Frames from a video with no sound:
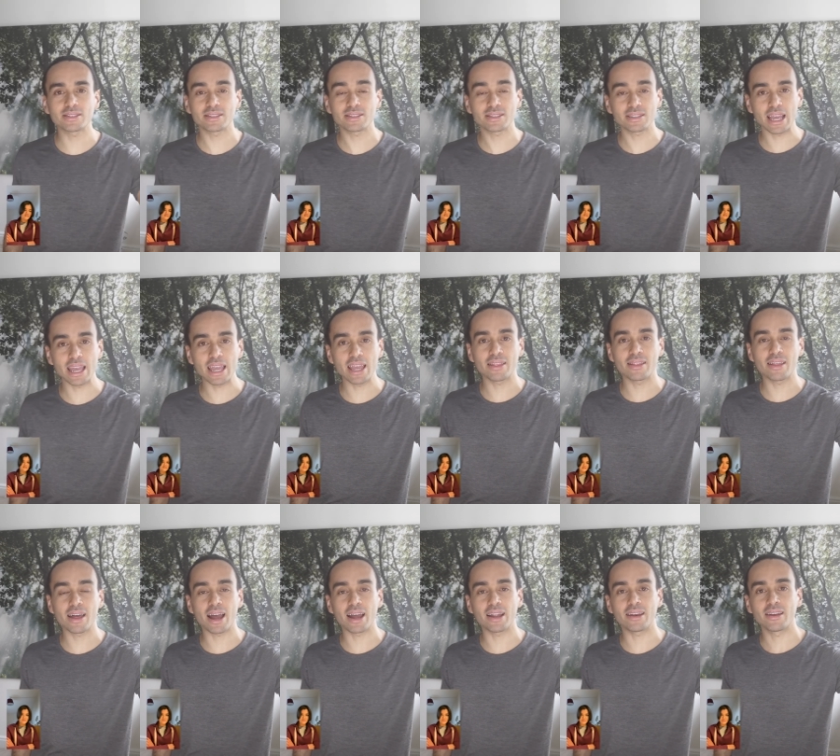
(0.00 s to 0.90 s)
a saying
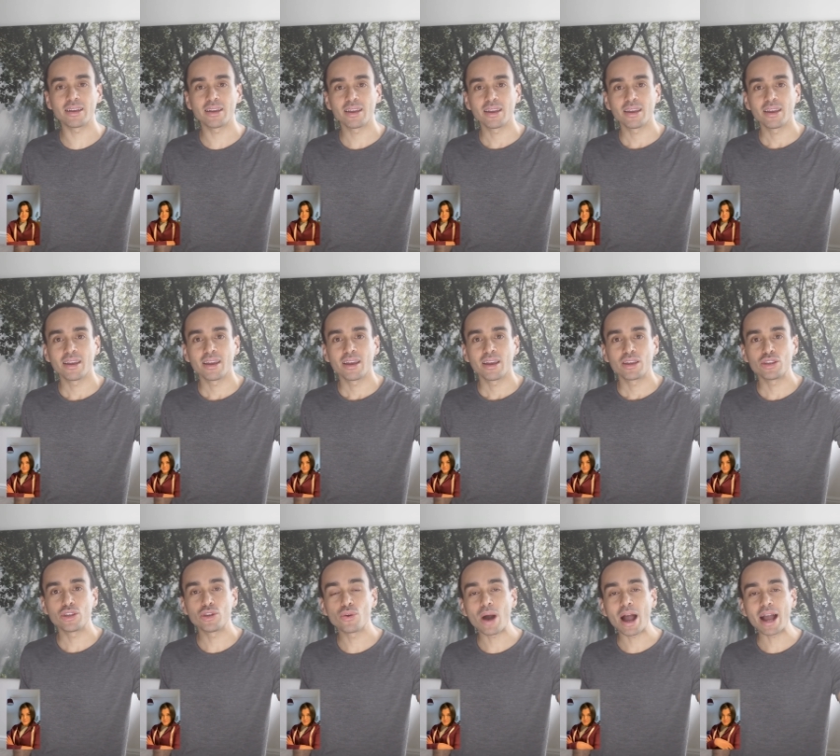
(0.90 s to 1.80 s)
that
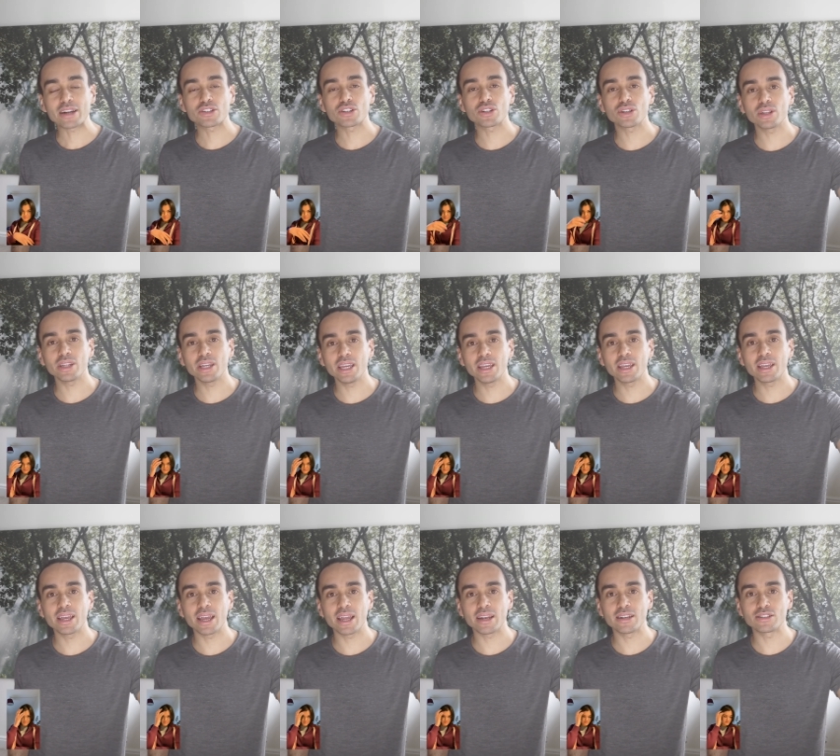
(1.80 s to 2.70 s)
you actually
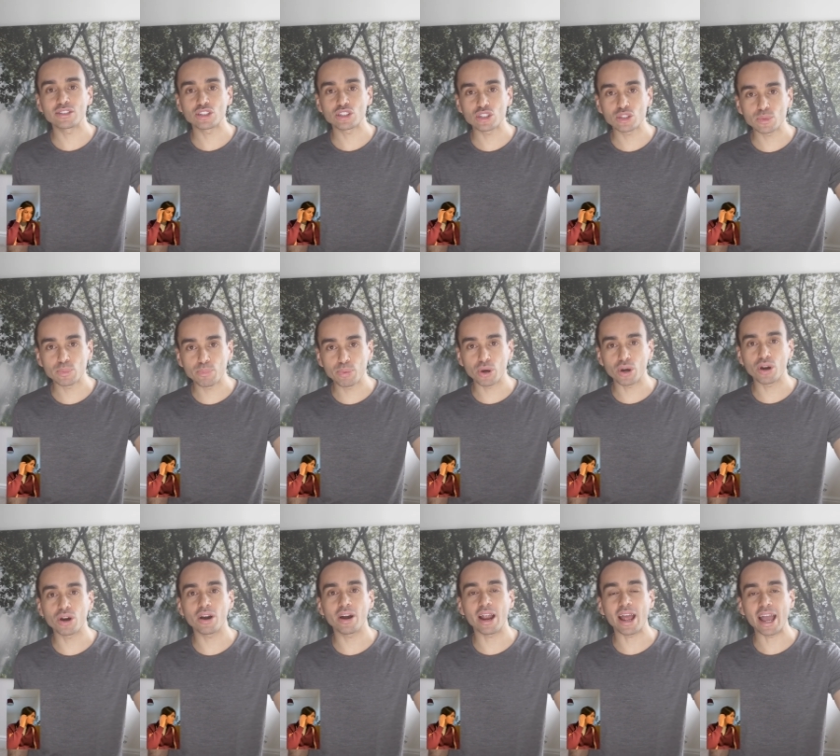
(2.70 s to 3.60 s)
can
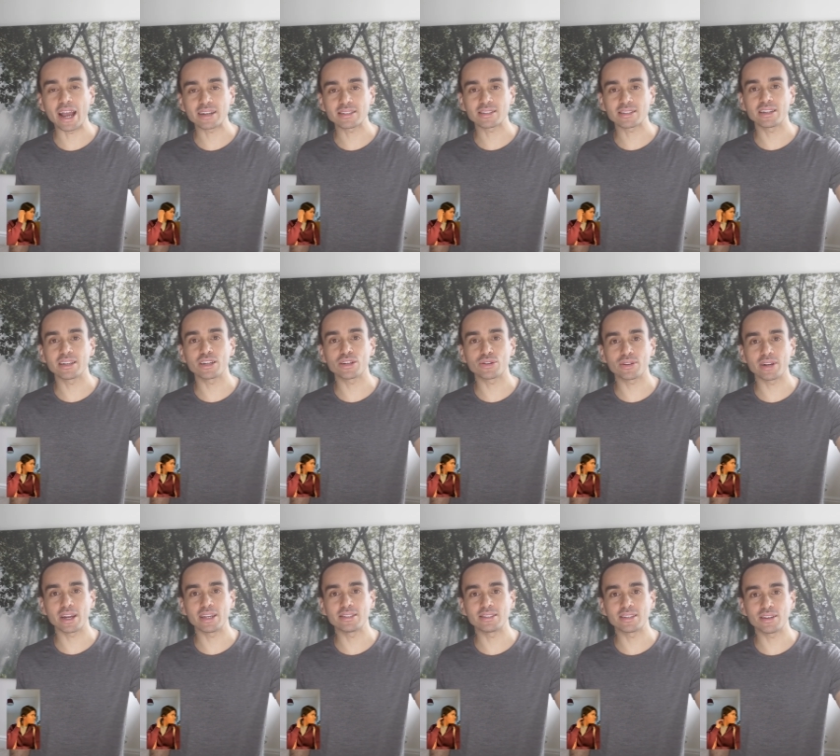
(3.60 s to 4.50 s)
spur excellent
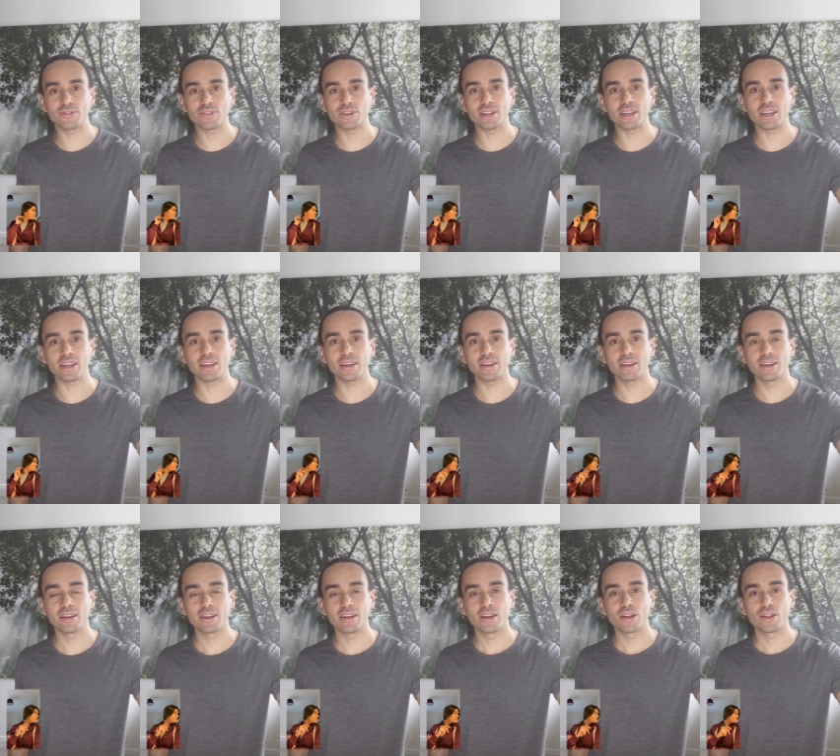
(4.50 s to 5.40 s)
creativity
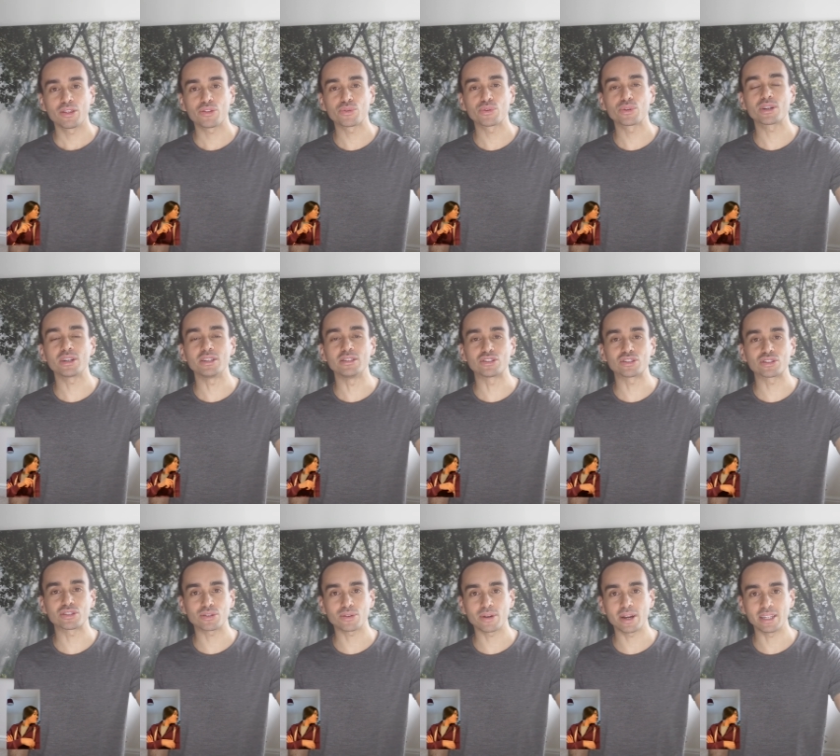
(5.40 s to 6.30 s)
through
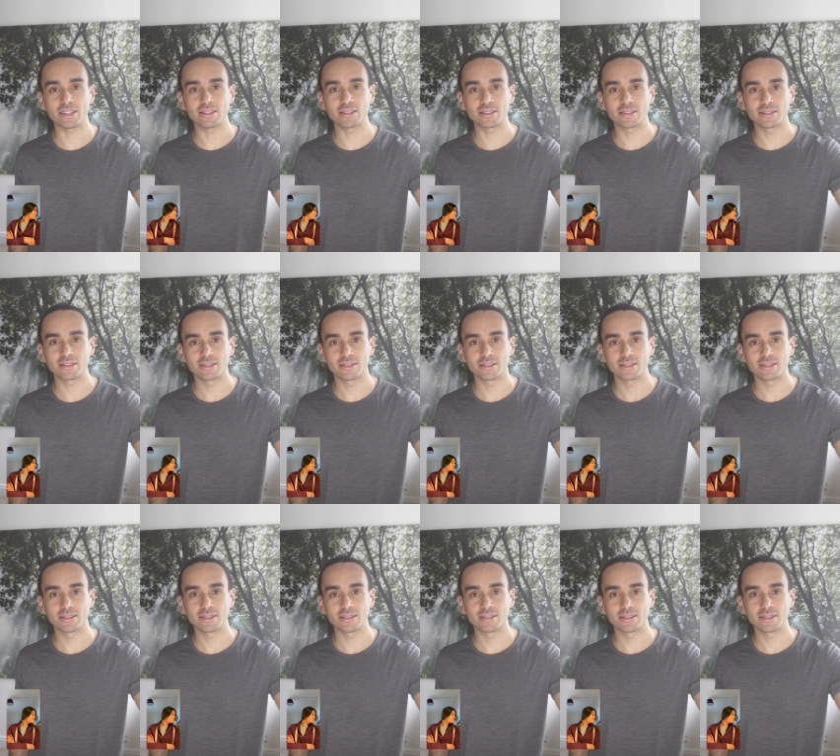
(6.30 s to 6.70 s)
constraint.